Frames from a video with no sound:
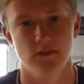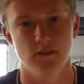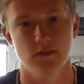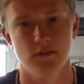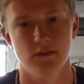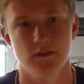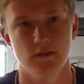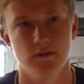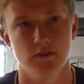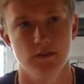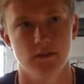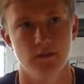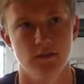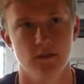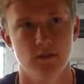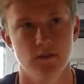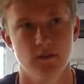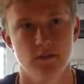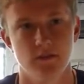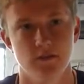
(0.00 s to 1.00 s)
Tell
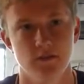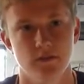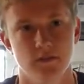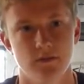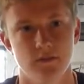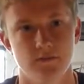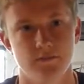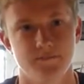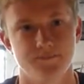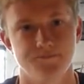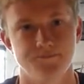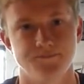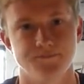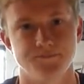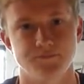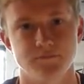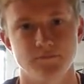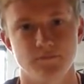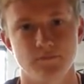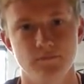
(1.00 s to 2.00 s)
us a little bit why you
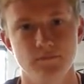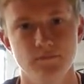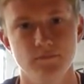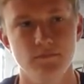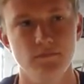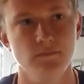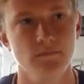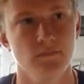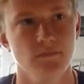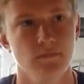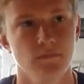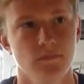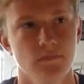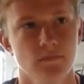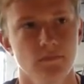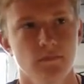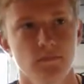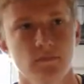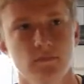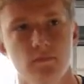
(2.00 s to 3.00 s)
think
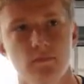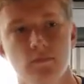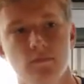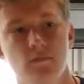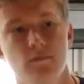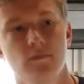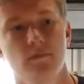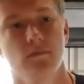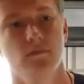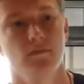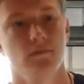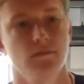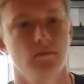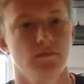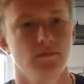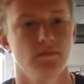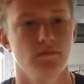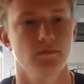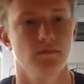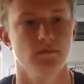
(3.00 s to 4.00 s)
you're a leader on your
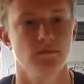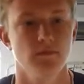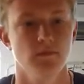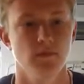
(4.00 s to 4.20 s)
team.